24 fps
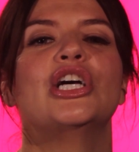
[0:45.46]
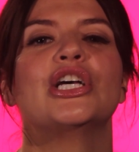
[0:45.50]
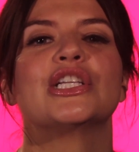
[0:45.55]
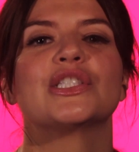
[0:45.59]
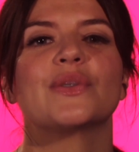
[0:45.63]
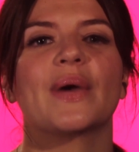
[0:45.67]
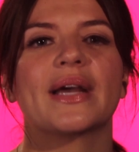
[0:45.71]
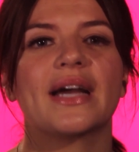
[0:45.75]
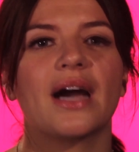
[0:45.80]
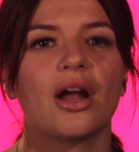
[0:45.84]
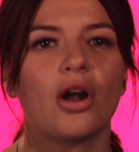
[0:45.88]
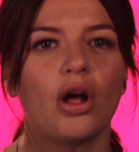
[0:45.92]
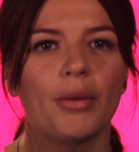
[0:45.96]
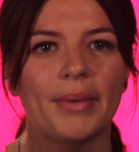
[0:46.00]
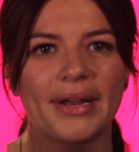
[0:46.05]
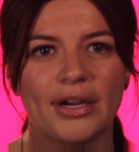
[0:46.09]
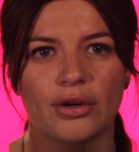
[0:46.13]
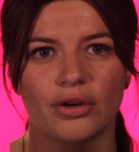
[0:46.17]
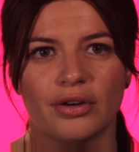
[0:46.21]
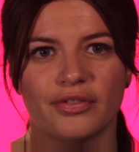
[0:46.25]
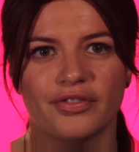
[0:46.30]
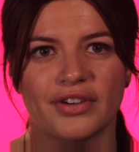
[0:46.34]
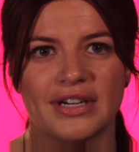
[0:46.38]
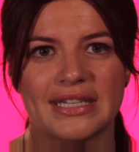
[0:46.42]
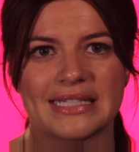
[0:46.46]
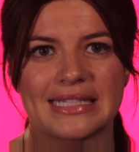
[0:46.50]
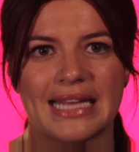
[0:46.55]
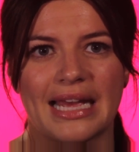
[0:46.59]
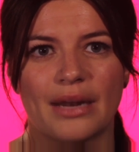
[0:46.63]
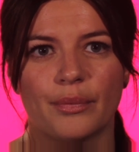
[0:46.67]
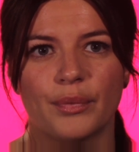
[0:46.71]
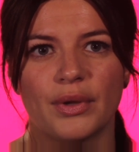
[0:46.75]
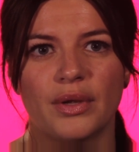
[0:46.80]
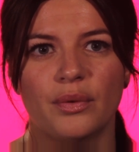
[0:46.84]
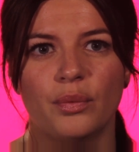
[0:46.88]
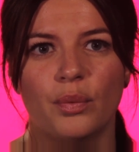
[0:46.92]
so I got all my girlfriends
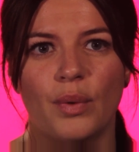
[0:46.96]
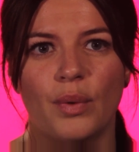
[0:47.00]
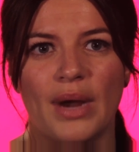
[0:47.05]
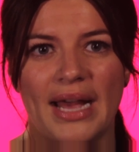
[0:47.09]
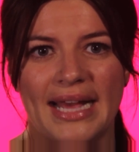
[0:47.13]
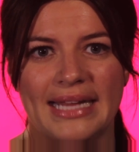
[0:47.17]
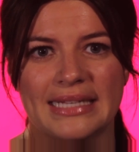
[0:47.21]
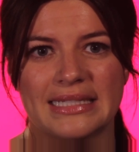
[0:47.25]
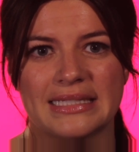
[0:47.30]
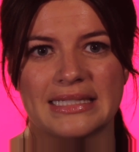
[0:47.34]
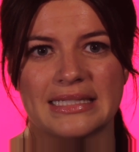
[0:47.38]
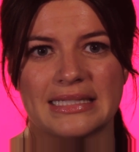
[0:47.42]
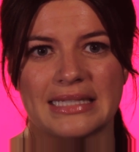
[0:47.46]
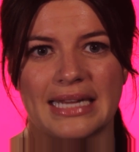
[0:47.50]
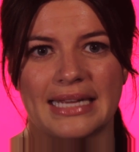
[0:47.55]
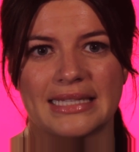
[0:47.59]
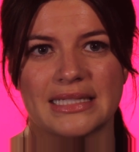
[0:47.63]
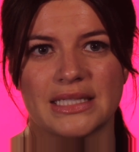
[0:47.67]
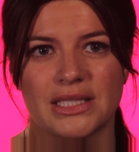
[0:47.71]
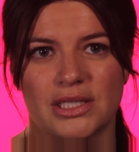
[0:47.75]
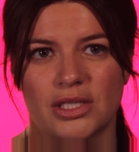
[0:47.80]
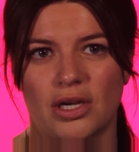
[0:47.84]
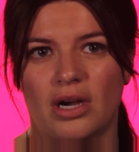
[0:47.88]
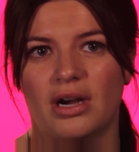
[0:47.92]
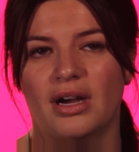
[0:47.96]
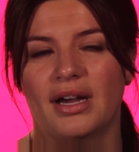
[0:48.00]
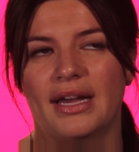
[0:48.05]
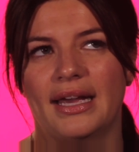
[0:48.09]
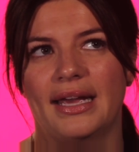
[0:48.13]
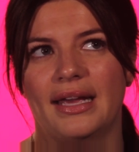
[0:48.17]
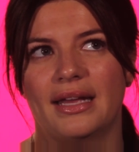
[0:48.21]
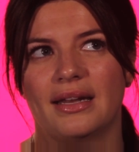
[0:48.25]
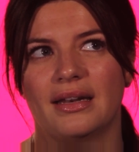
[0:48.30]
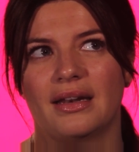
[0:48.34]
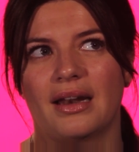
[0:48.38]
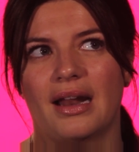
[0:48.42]
and we went and saw
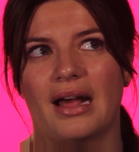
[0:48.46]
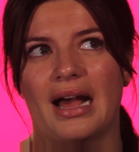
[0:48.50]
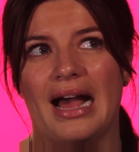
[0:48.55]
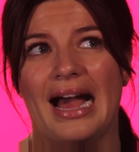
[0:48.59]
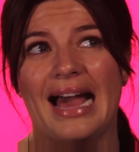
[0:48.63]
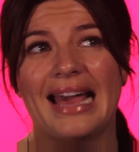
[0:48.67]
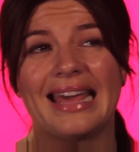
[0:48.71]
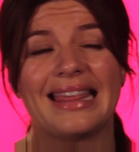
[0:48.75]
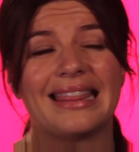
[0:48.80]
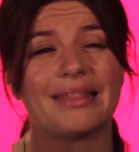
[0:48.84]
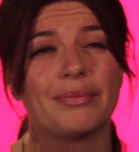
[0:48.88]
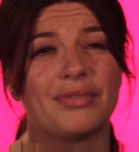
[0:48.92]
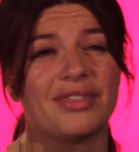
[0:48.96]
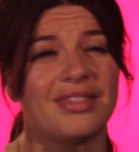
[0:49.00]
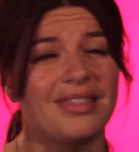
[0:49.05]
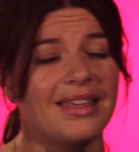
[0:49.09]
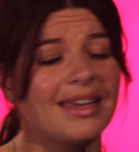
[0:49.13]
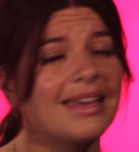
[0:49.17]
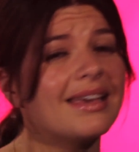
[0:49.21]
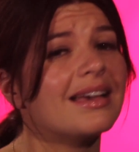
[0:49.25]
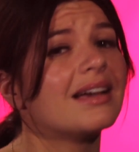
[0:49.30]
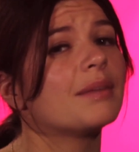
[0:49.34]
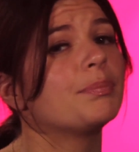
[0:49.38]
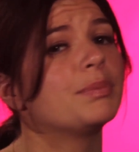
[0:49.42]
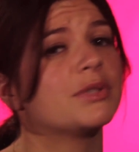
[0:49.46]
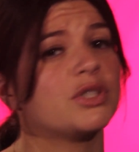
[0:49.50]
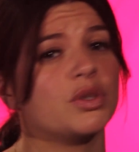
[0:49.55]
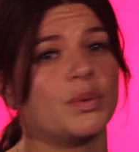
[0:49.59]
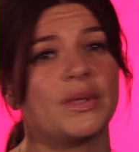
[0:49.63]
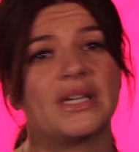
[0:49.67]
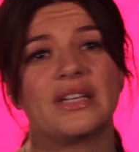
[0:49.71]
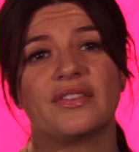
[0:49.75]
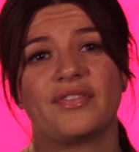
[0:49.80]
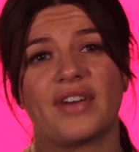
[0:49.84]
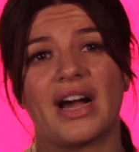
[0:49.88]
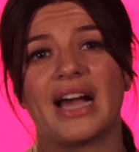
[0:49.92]
it, I think,
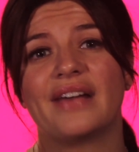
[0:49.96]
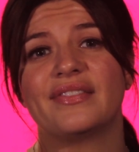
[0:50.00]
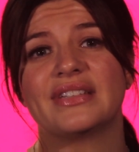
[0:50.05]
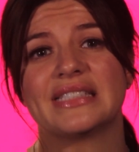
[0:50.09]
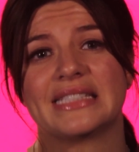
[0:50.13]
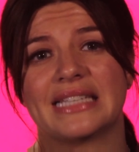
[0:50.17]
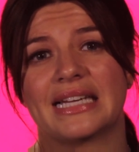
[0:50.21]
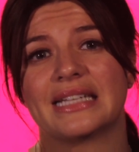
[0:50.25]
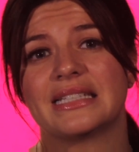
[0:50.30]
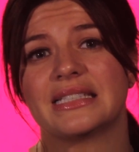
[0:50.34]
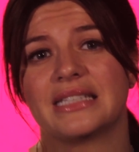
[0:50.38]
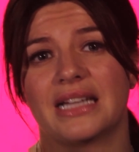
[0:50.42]
between 5 and 10